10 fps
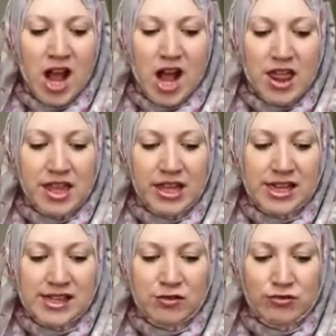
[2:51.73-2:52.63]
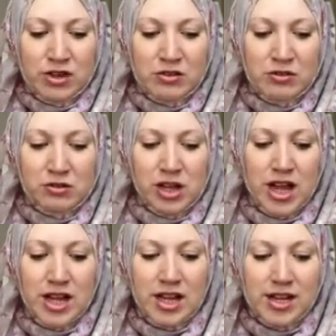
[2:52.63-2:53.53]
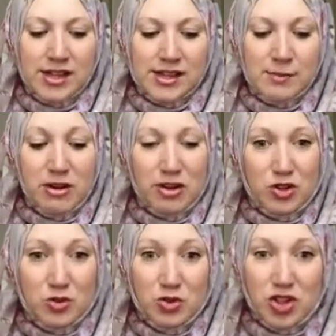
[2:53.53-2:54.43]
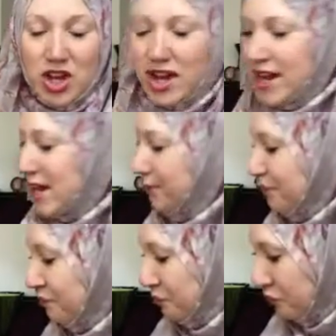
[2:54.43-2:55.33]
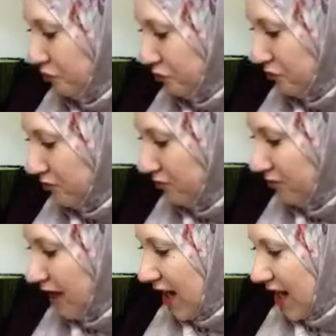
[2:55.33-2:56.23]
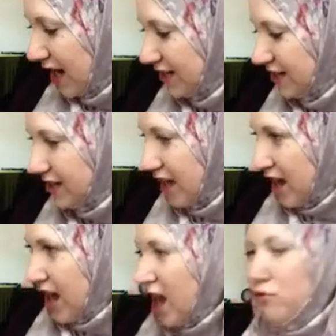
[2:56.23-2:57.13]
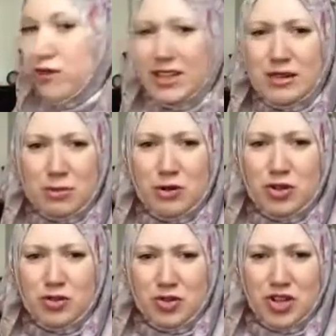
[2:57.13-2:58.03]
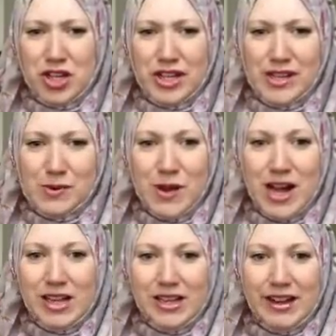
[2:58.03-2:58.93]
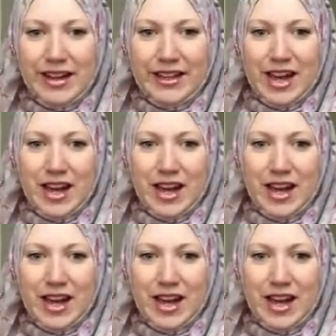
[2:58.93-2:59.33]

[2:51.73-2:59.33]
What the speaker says: I think it's a real spiritual journey and a really emotional journey as well. Like,